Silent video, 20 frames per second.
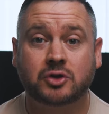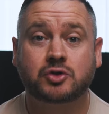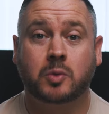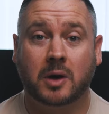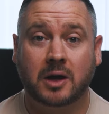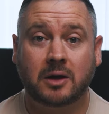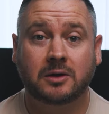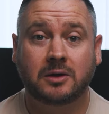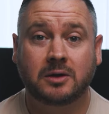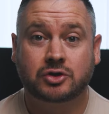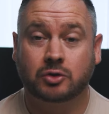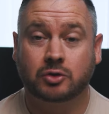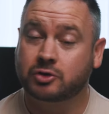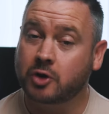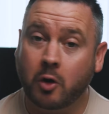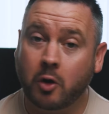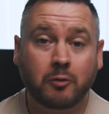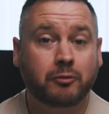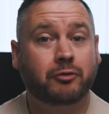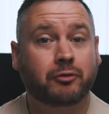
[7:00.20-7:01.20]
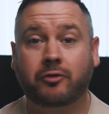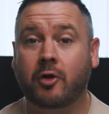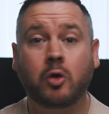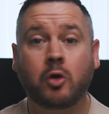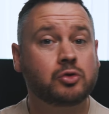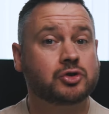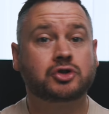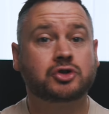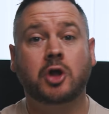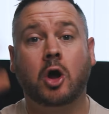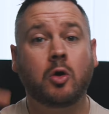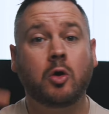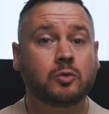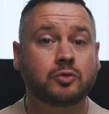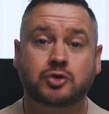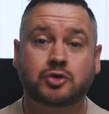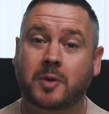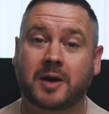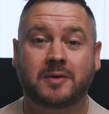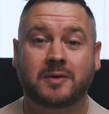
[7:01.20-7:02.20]
as well. So don't throw
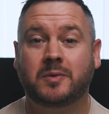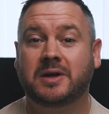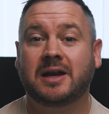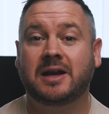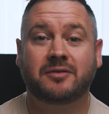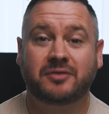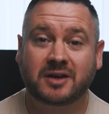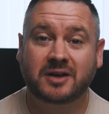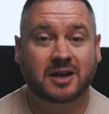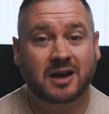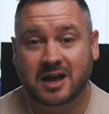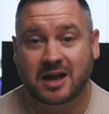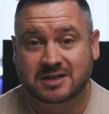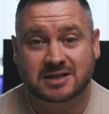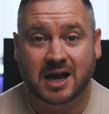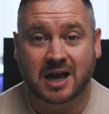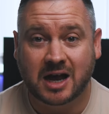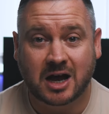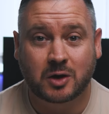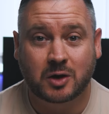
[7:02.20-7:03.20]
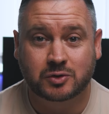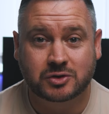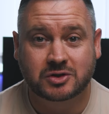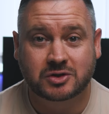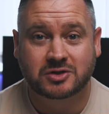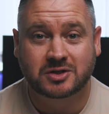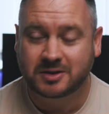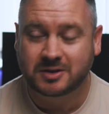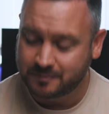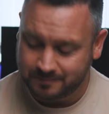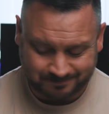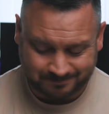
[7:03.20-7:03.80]
stones when we live in glass houses.